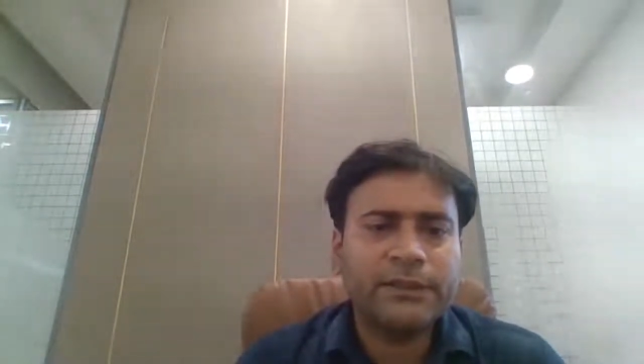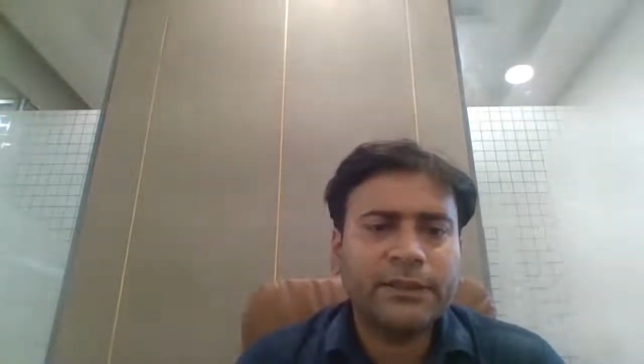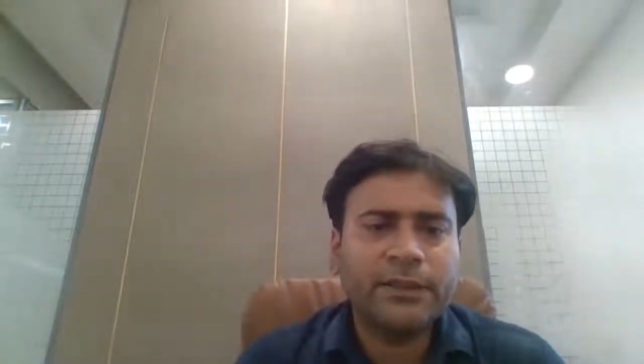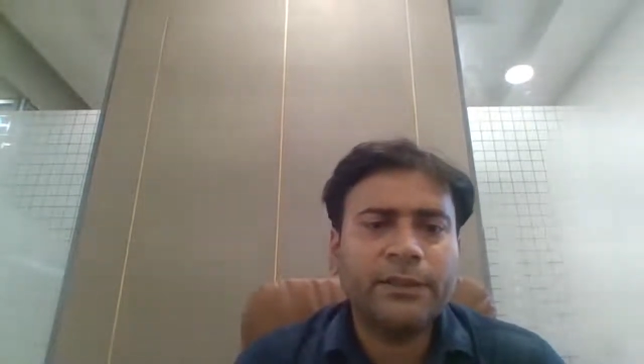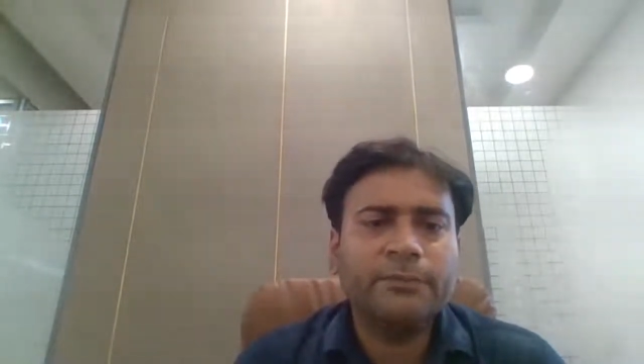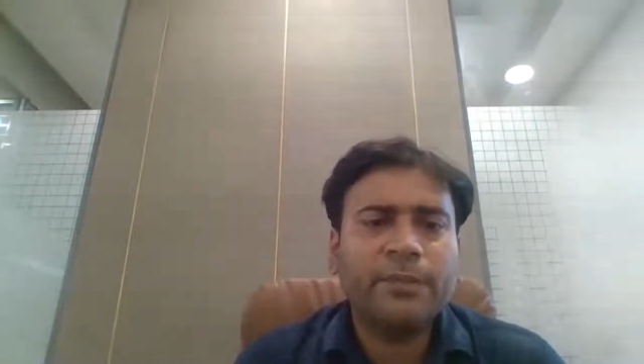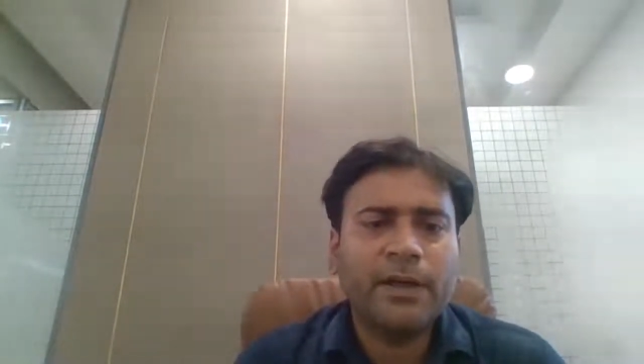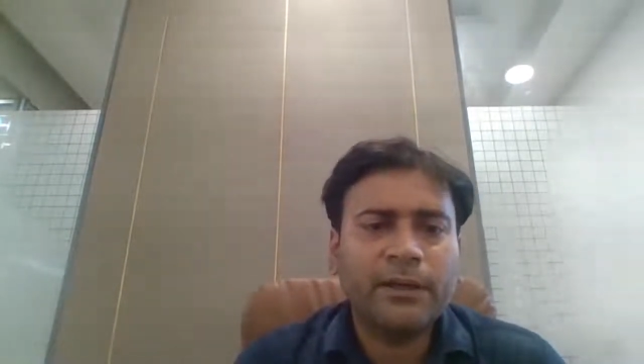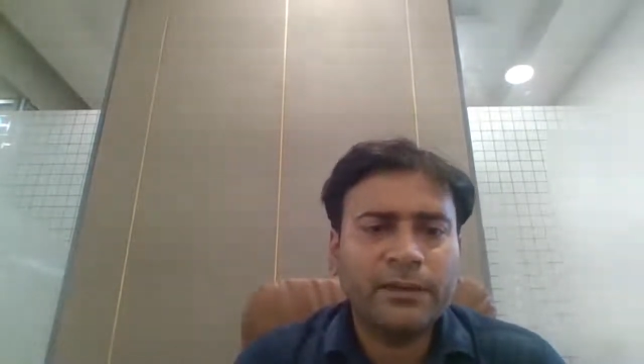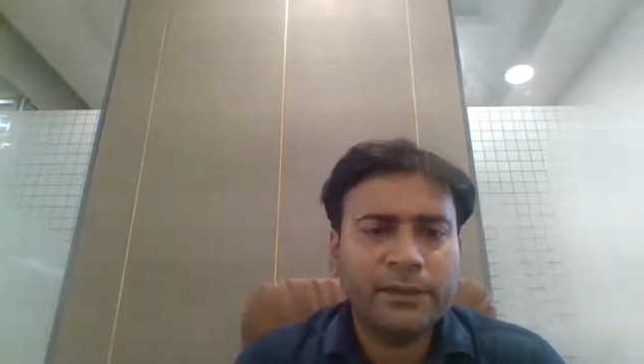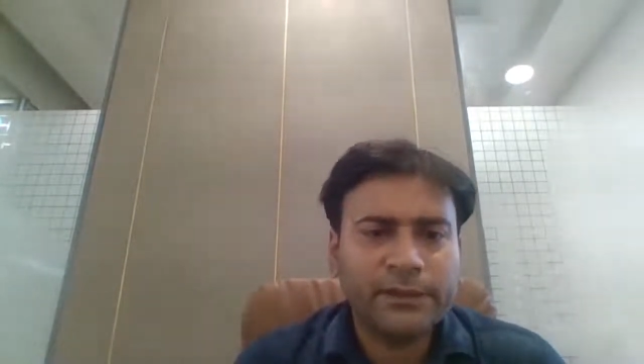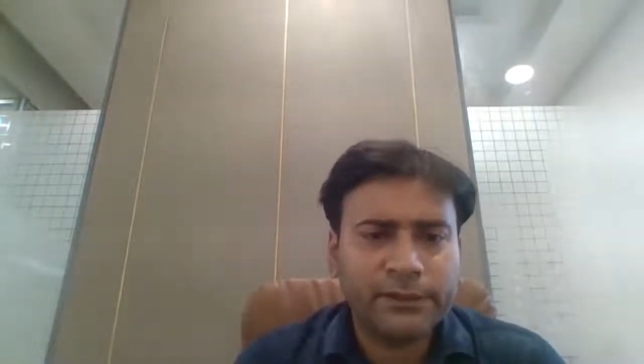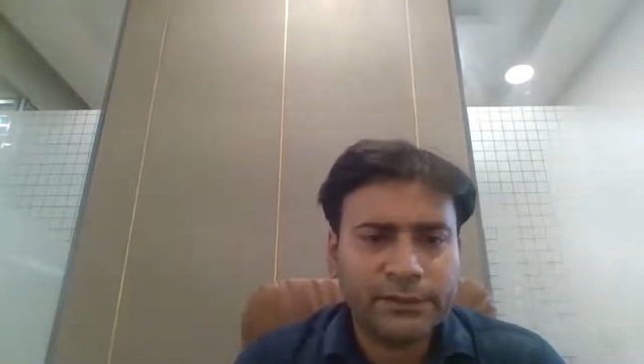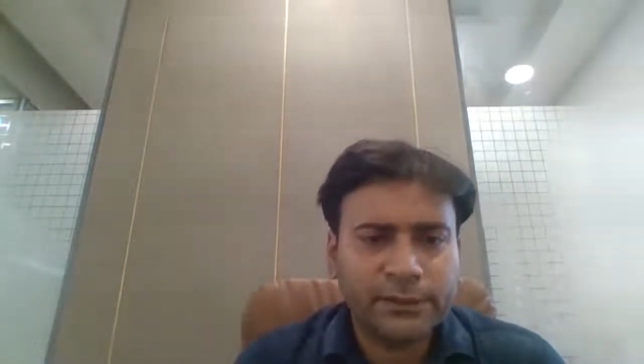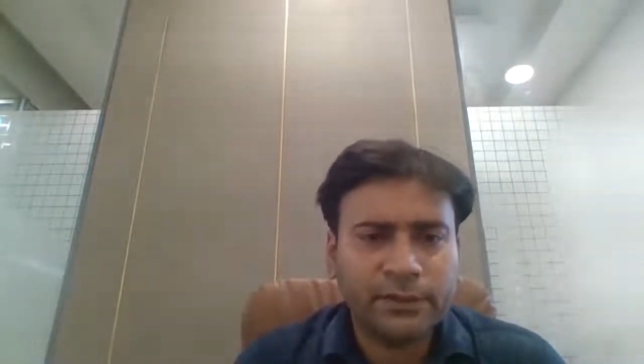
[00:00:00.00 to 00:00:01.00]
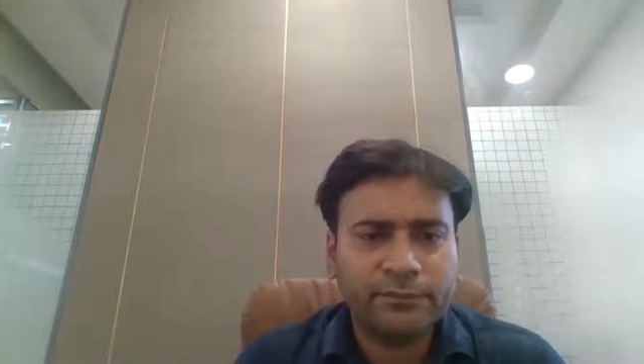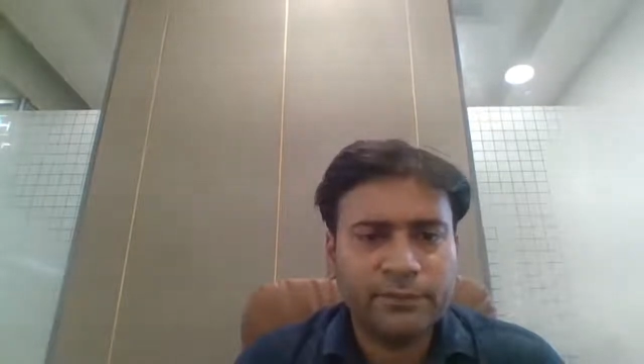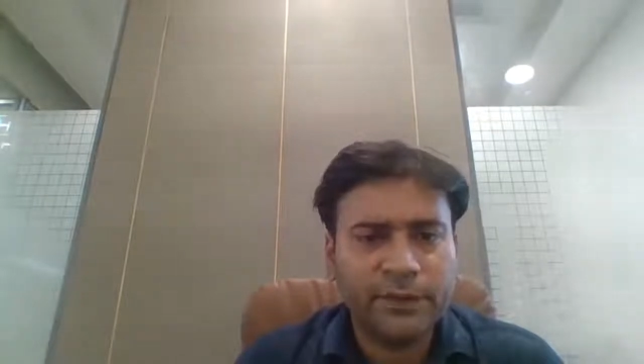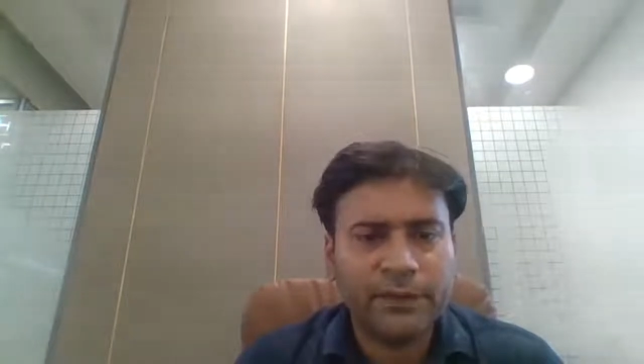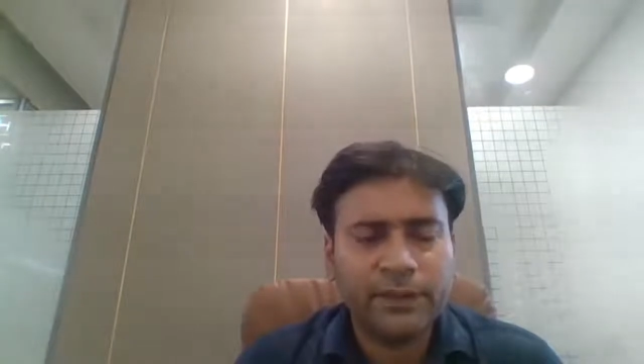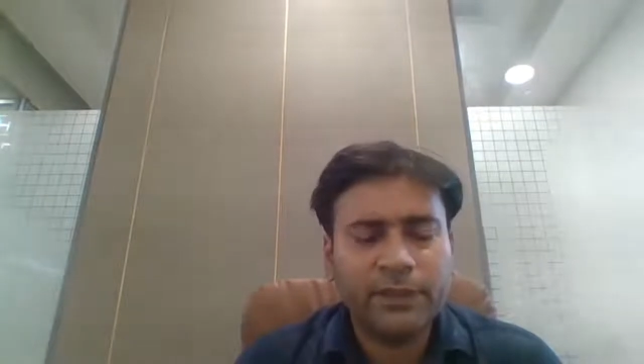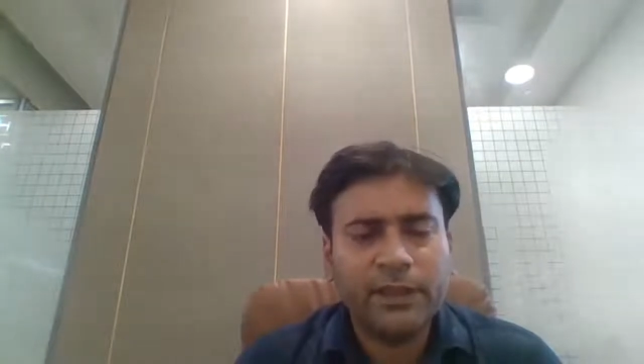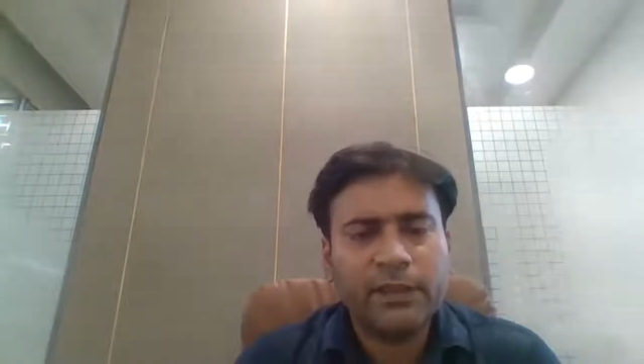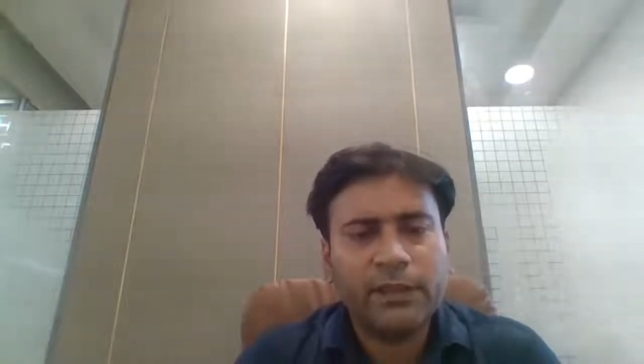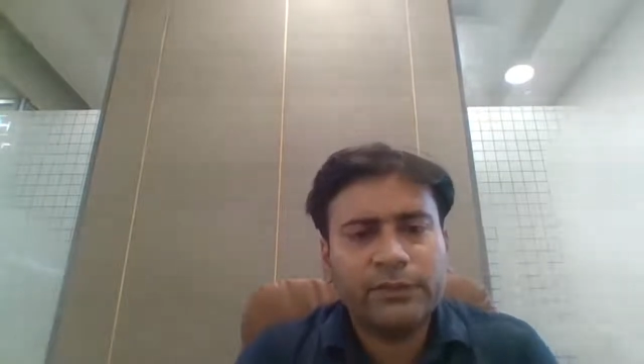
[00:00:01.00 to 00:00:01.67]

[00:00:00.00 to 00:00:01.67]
trade partners of the India.